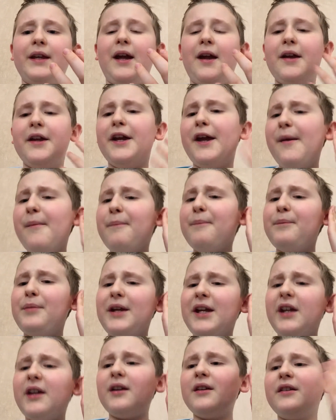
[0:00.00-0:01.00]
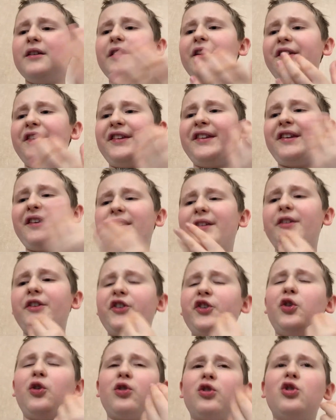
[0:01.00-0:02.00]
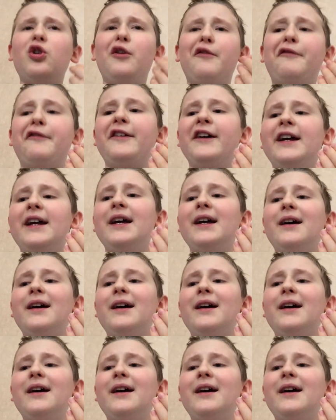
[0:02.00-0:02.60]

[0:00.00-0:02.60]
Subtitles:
him being this sort of